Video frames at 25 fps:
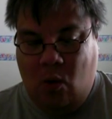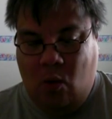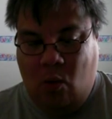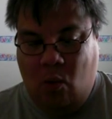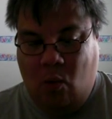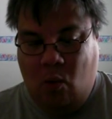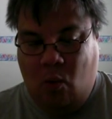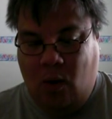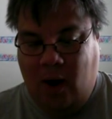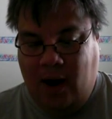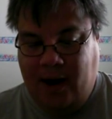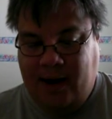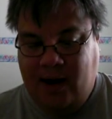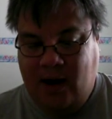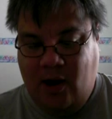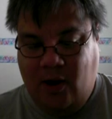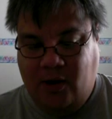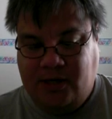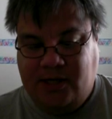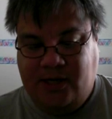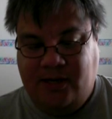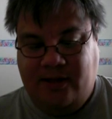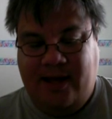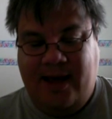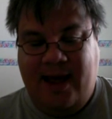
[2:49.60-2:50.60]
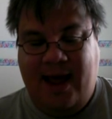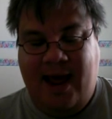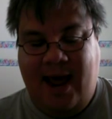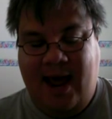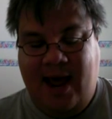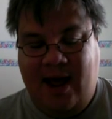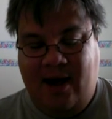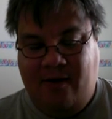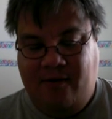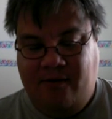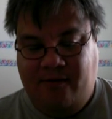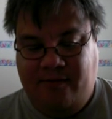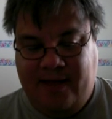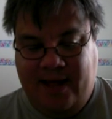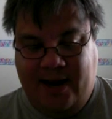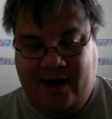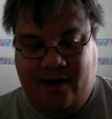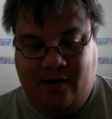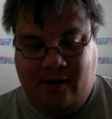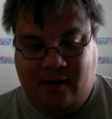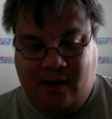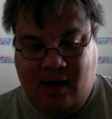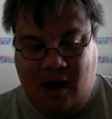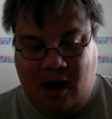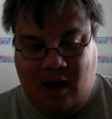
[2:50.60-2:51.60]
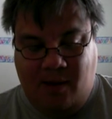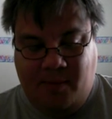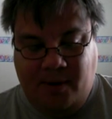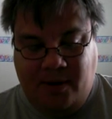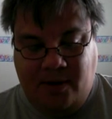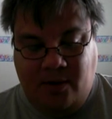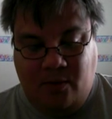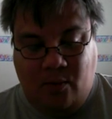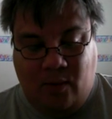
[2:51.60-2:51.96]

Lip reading: what notes do they have that are in common?